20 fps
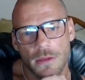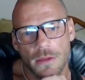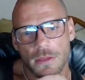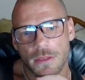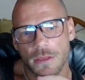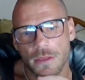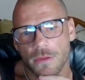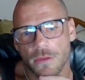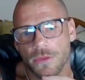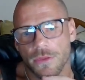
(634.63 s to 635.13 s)

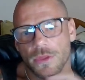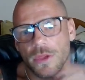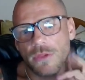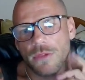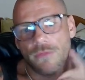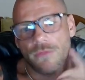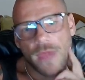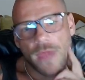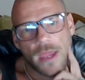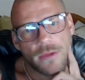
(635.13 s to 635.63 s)
So
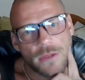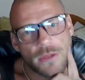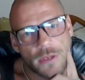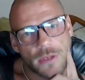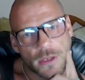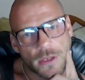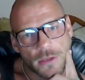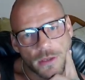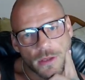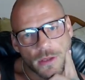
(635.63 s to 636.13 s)
third round,
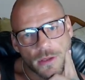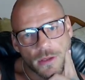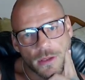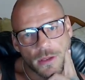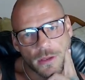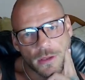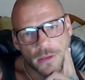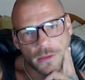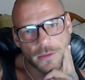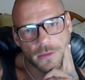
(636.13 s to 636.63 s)

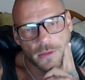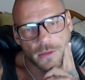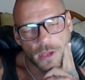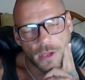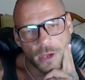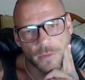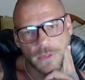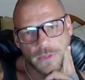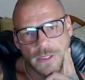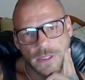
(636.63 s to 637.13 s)

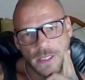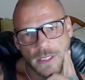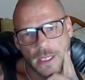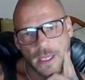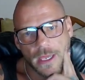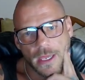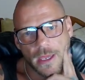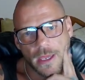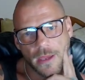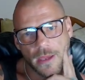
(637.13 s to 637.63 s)
hope to see
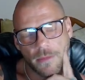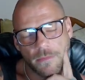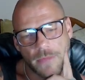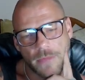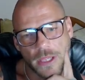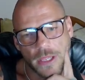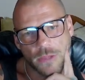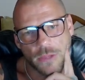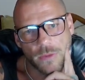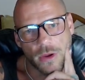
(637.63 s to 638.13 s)

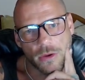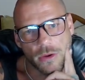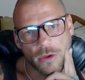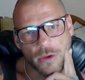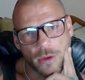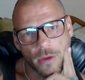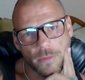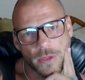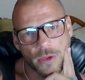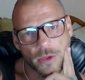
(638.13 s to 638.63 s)

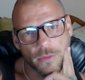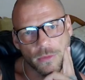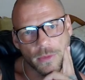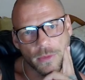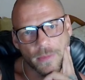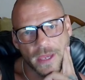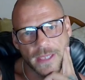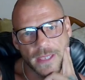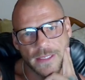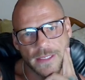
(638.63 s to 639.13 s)
Petchmorakot pick up the
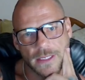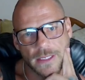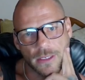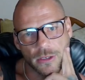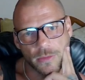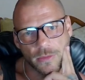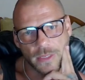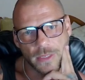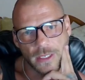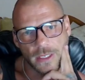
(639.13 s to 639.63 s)
pace a
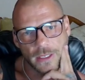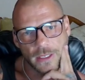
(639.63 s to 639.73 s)
little bit.